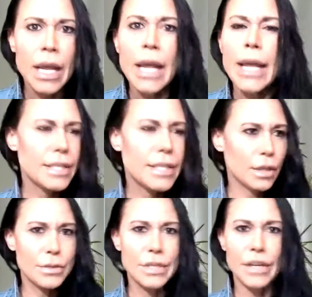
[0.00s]
Is it
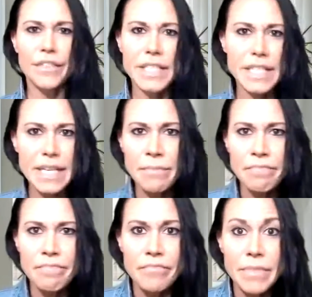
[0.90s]
low self-esteem?
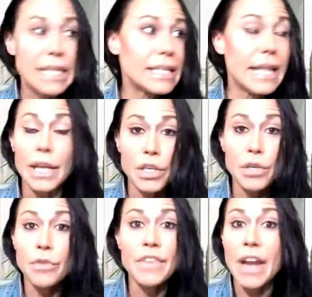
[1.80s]
Is it that
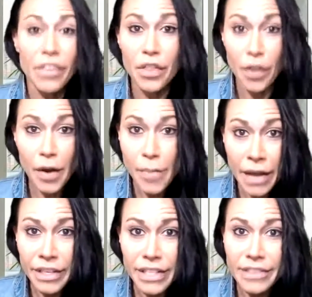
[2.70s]
you've never thought
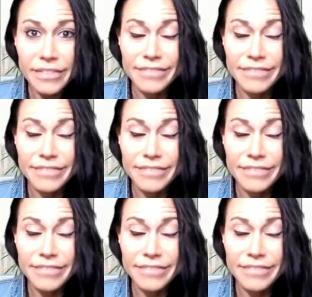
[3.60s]
about it?